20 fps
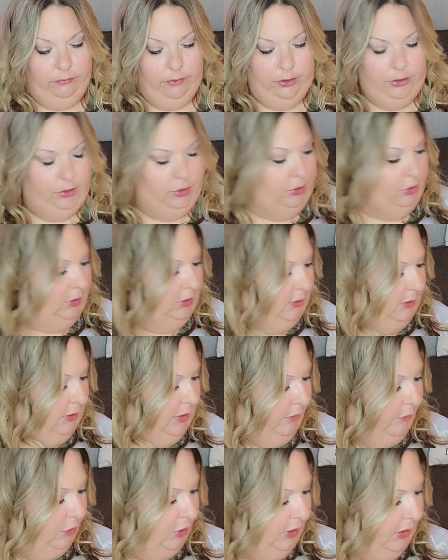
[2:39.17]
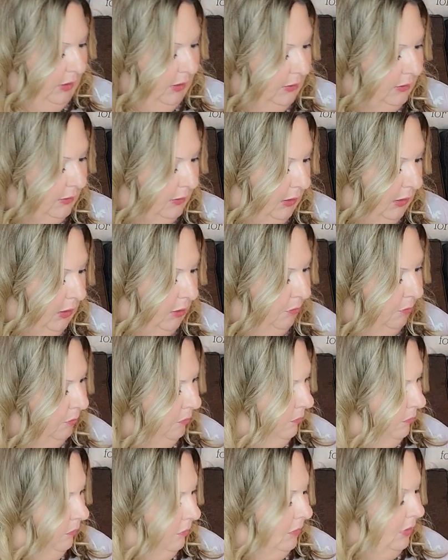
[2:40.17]
which is never easy.
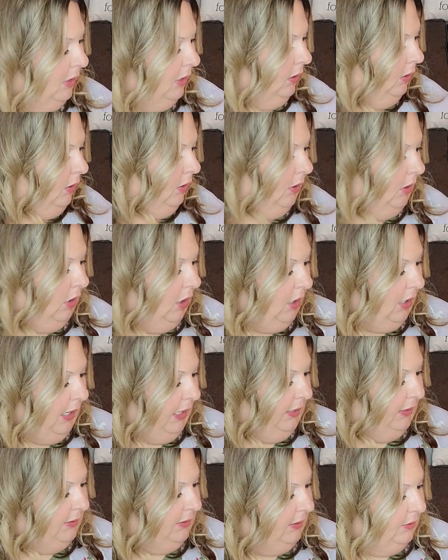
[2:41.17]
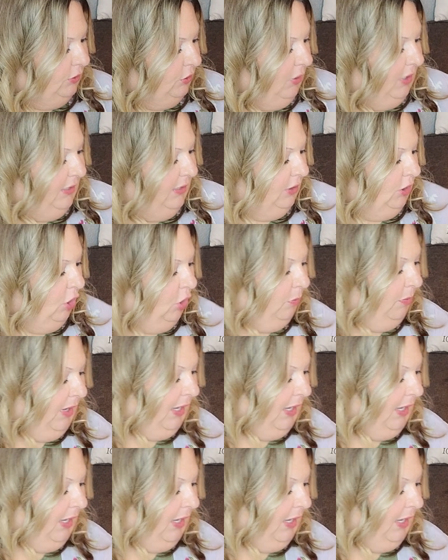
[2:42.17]
All right, so I did go